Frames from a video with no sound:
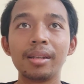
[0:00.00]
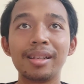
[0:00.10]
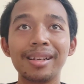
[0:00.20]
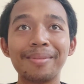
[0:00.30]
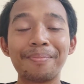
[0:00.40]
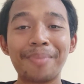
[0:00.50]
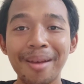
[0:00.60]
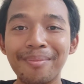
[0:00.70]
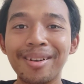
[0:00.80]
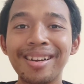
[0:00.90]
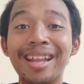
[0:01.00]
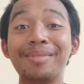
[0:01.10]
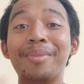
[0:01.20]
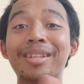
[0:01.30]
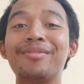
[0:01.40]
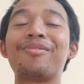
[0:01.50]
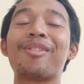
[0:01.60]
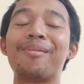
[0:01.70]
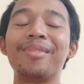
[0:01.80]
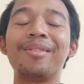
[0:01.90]
the paper that made
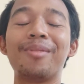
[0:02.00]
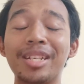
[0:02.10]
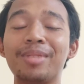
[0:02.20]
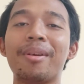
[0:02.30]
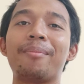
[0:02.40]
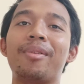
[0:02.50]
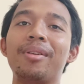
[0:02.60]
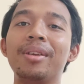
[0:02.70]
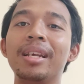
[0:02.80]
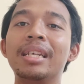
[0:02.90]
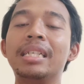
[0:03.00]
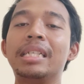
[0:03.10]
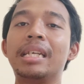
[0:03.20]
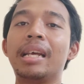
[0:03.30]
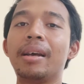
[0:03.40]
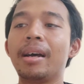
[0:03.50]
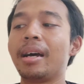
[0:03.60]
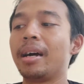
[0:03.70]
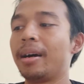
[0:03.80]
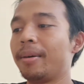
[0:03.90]
from the waste paper.
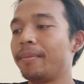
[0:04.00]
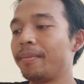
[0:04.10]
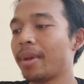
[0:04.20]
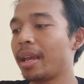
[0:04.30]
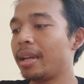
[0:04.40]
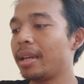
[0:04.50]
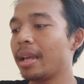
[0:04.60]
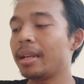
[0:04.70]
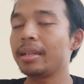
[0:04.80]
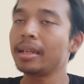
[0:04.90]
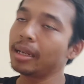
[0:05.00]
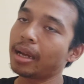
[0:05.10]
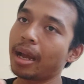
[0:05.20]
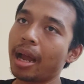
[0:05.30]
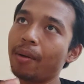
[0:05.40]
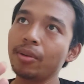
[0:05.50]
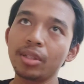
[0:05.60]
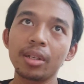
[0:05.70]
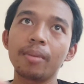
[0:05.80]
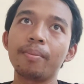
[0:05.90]
And then I want
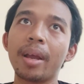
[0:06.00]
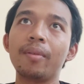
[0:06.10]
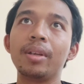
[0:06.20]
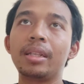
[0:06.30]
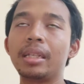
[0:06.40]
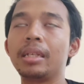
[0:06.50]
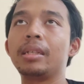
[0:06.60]
to compare it